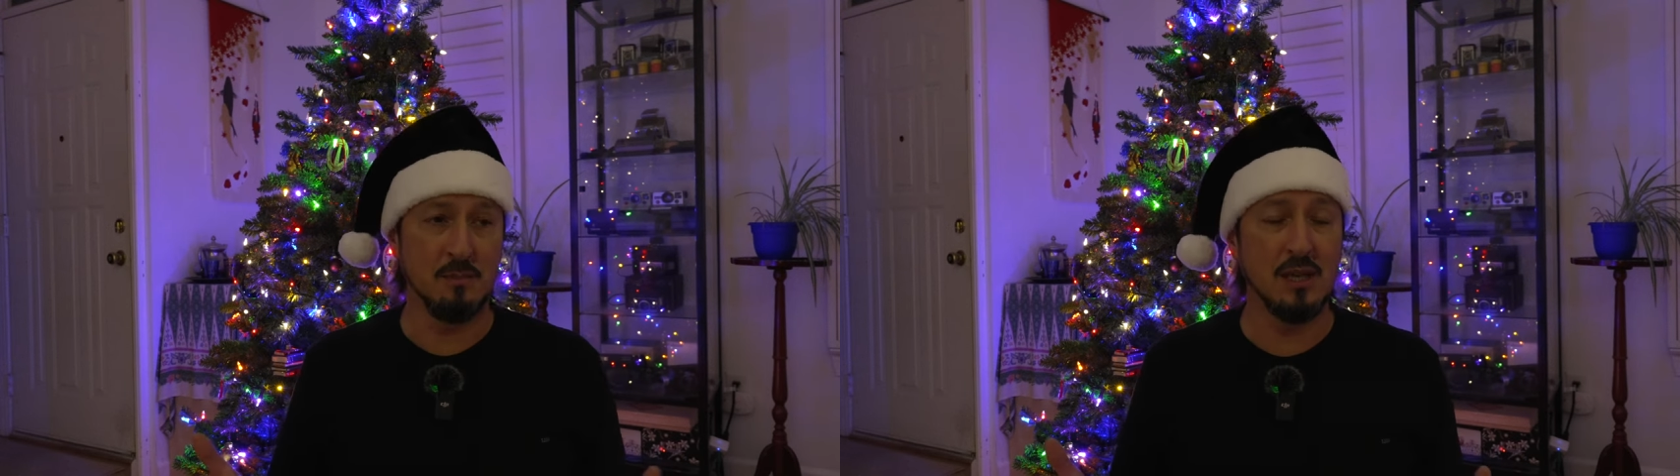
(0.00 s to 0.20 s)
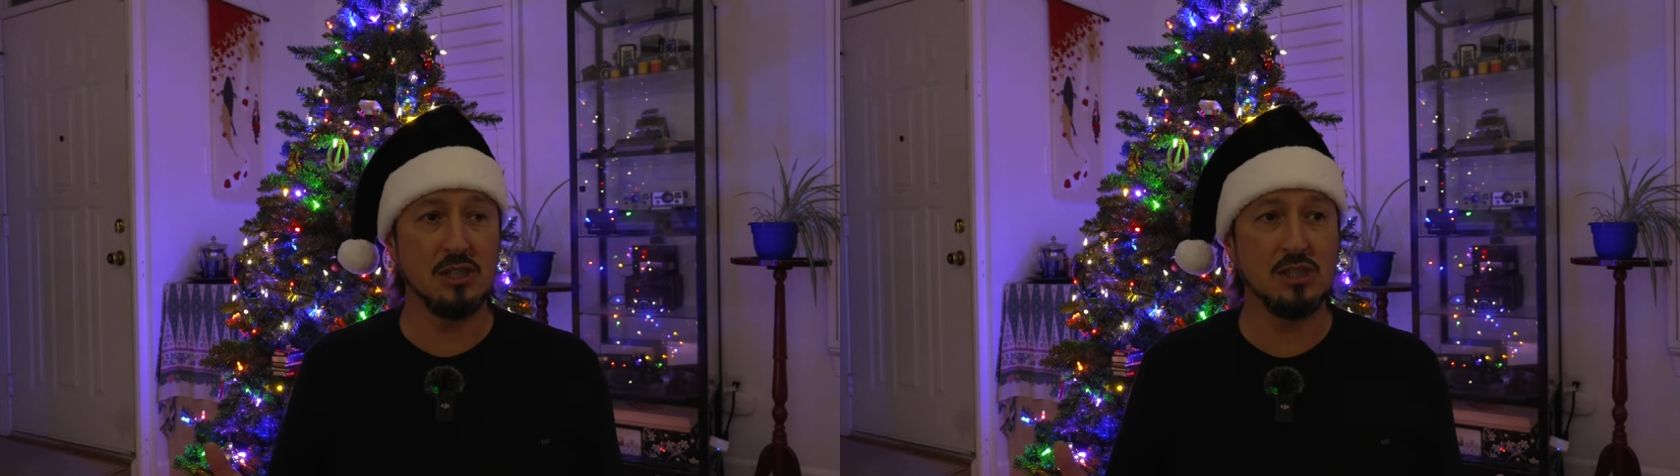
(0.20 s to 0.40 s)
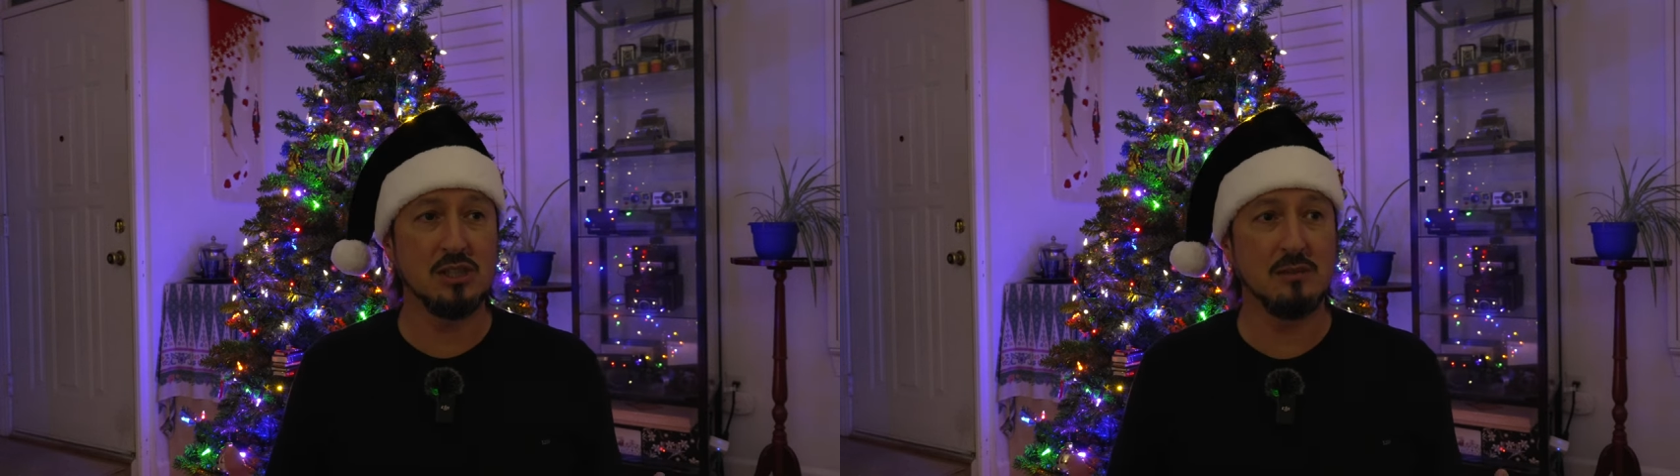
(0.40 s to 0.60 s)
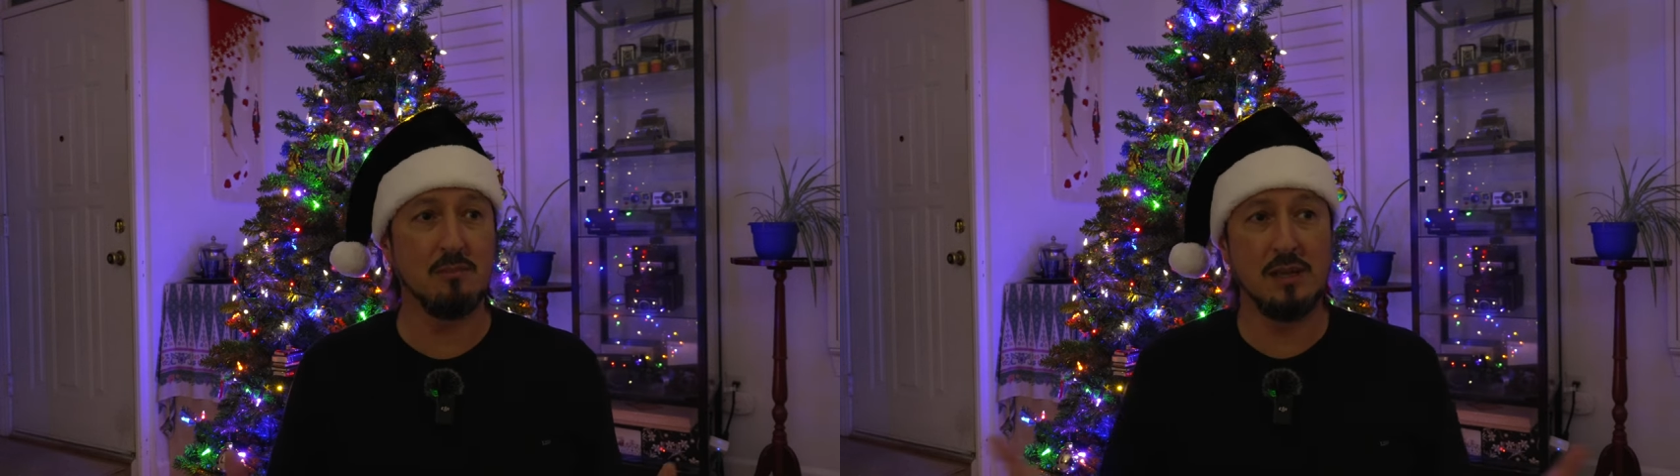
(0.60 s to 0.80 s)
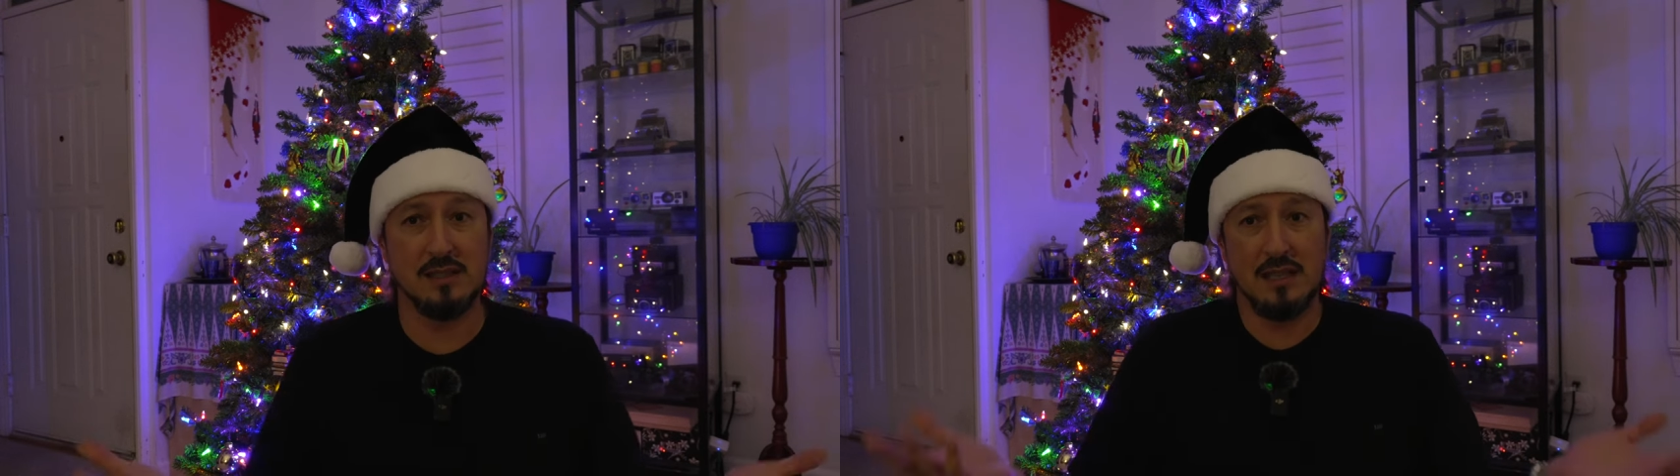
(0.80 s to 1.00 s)
much
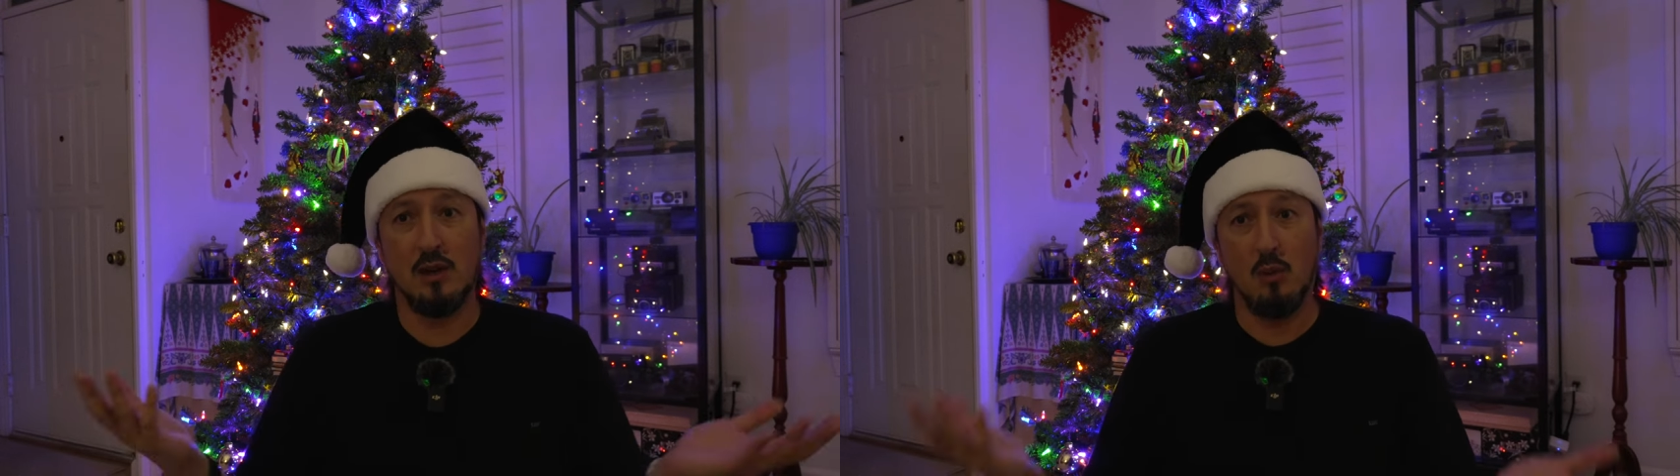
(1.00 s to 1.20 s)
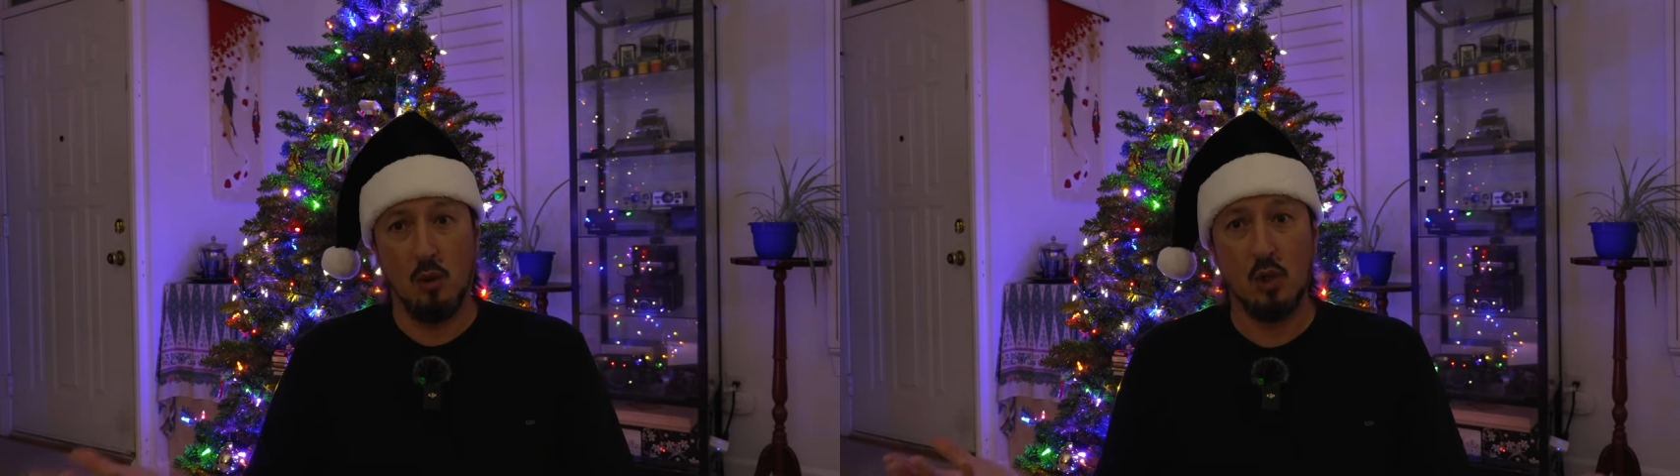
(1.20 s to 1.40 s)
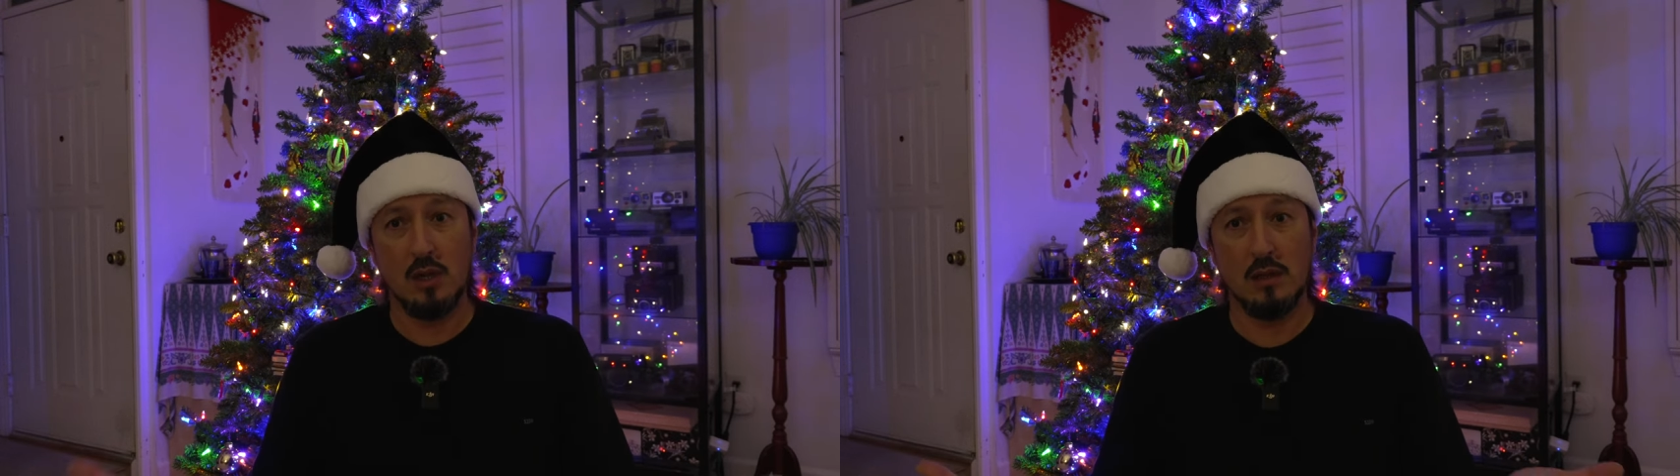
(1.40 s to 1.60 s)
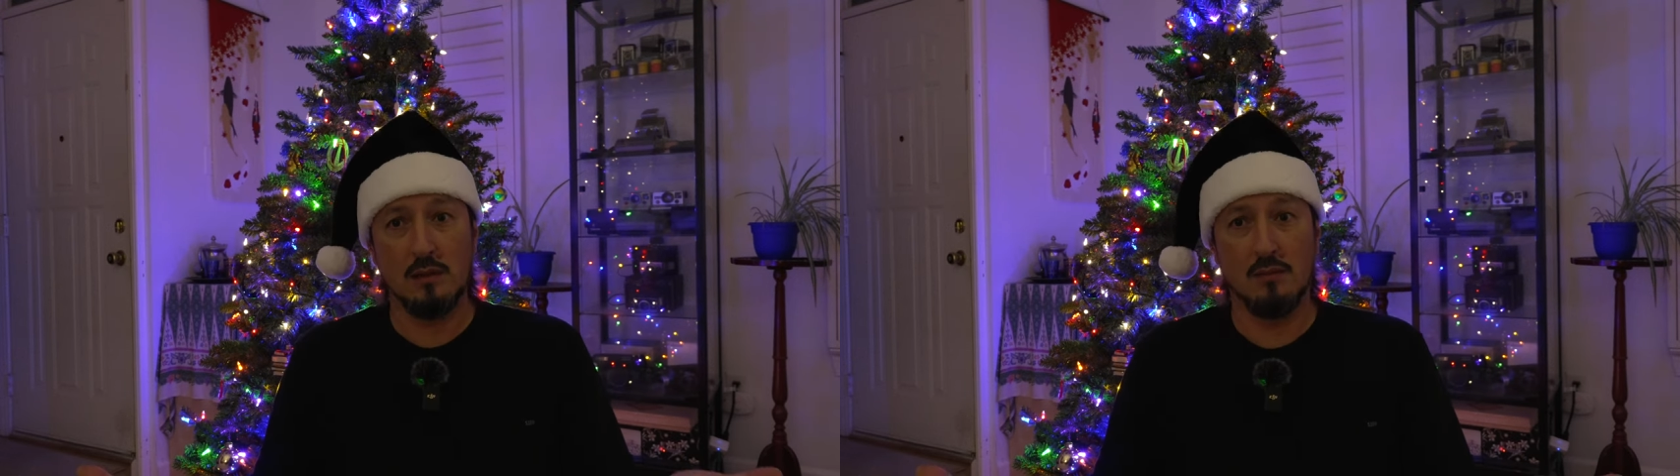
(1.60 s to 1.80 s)
because I don't look